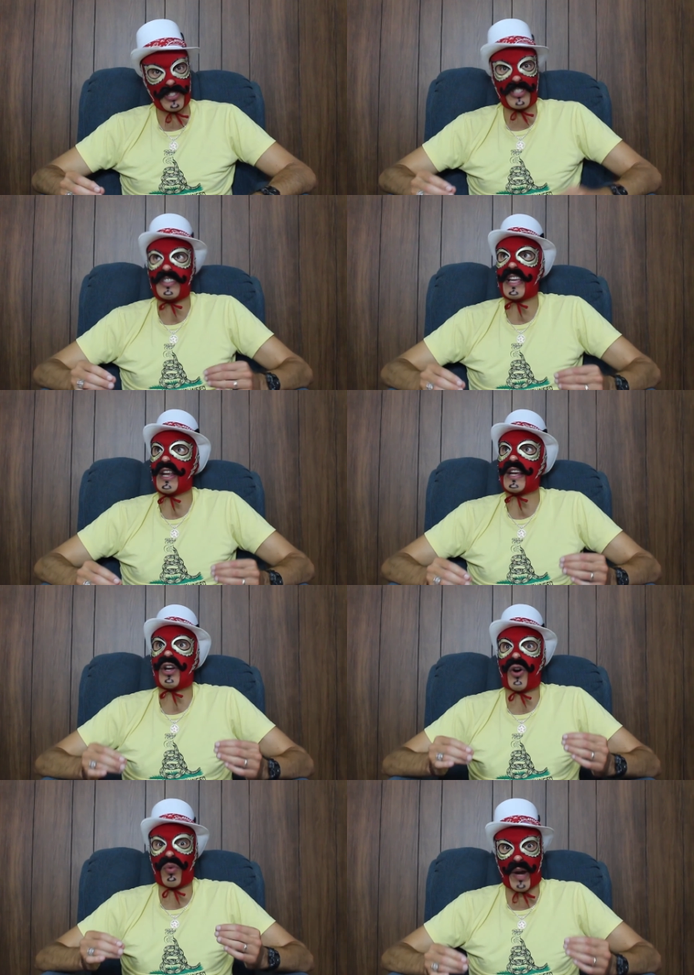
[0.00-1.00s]
it since they didn't
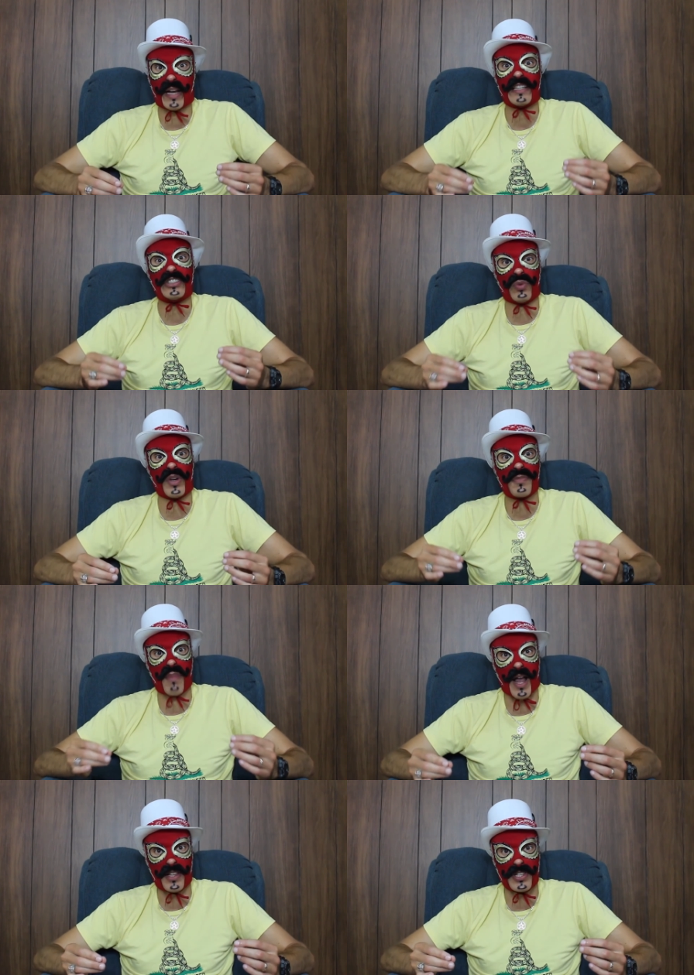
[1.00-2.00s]
correctly switch
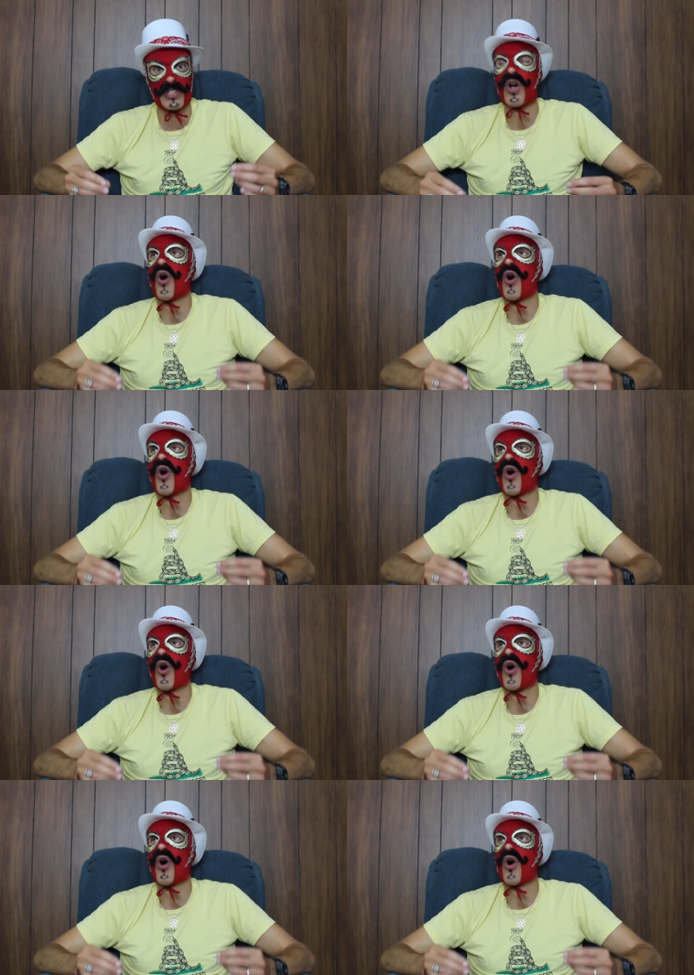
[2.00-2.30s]
policies